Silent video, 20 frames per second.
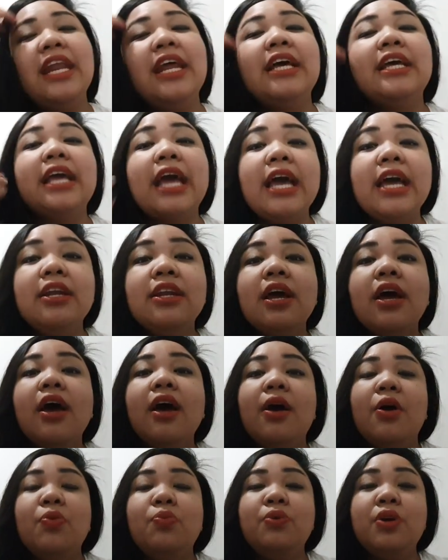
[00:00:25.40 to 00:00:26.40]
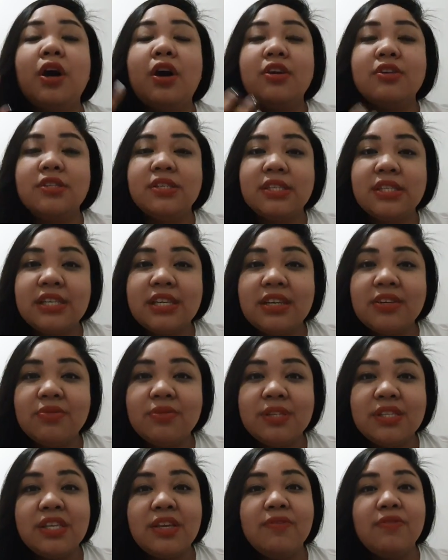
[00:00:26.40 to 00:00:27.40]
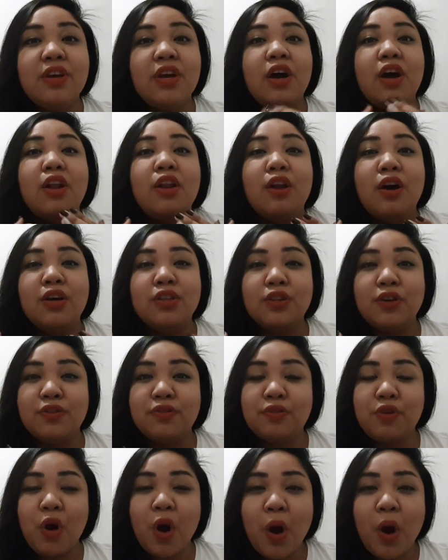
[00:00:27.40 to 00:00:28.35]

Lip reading: And again, we are still receiving a lot of